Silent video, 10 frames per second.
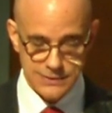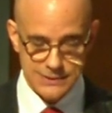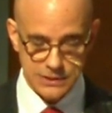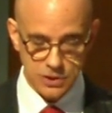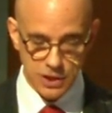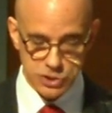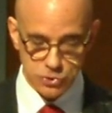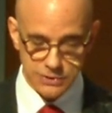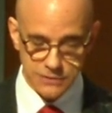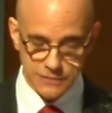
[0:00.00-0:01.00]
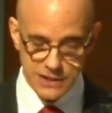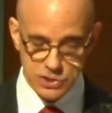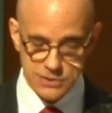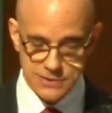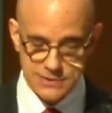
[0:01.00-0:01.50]
Technological
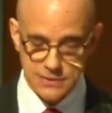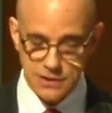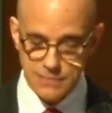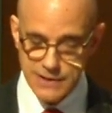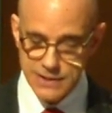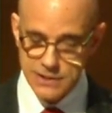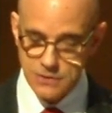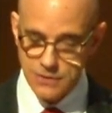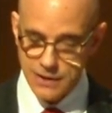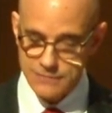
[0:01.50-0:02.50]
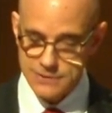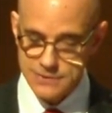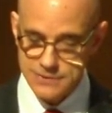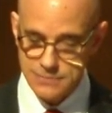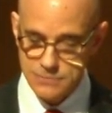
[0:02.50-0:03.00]
innovations in unmanned aircraft
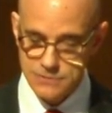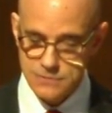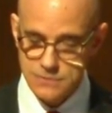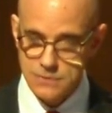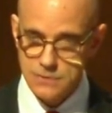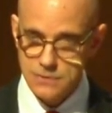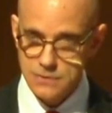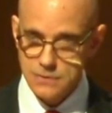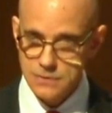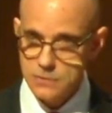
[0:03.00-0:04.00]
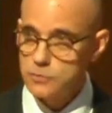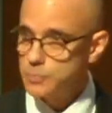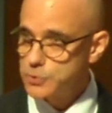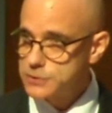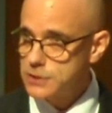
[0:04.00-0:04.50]
systems,
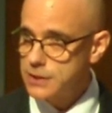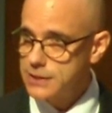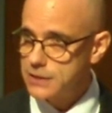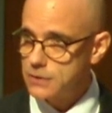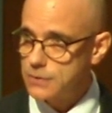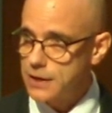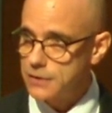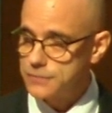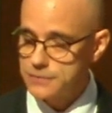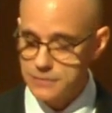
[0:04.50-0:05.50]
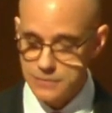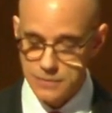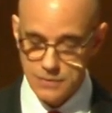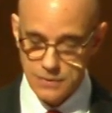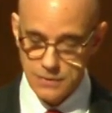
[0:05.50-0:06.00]
supersonic aircraft,
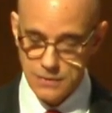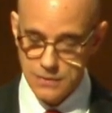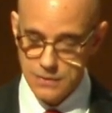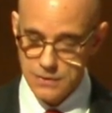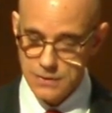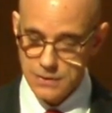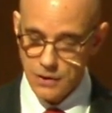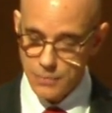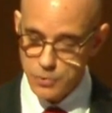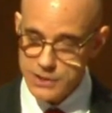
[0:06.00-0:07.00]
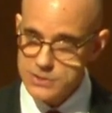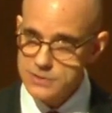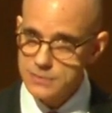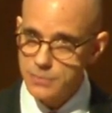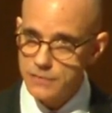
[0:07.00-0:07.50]

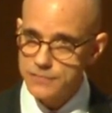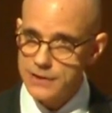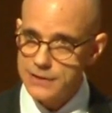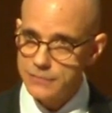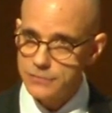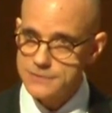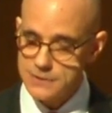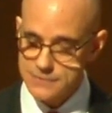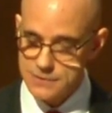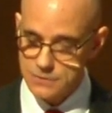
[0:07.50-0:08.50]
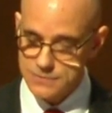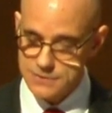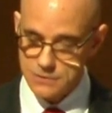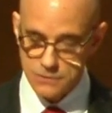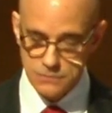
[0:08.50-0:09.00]
operations above flight level
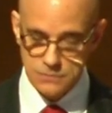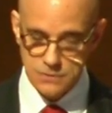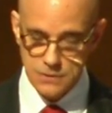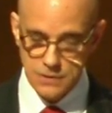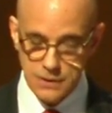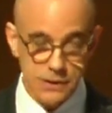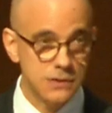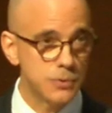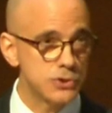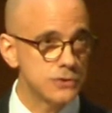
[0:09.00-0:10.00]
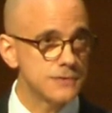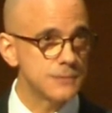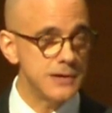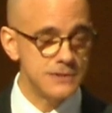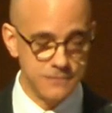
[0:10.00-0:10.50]
600, and commercial
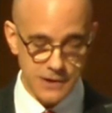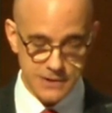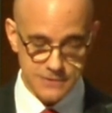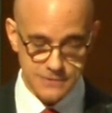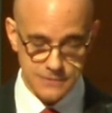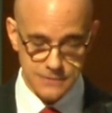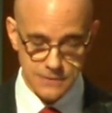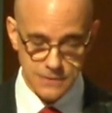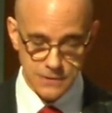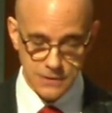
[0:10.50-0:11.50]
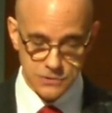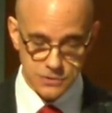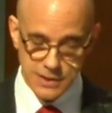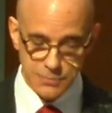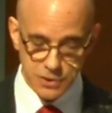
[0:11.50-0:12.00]
space flights, to
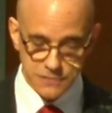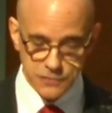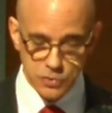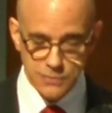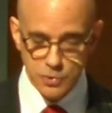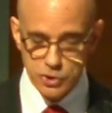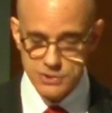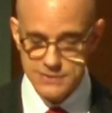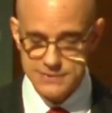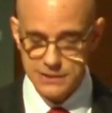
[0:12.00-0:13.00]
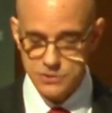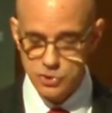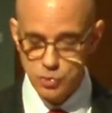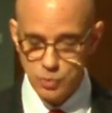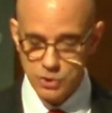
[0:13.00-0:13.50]
name but a few emerging
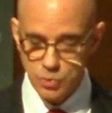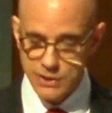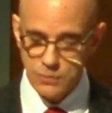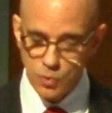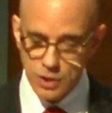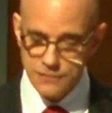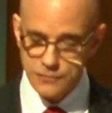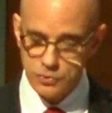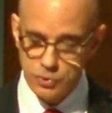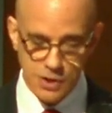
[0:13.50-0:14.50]
sectors, will create wonderful new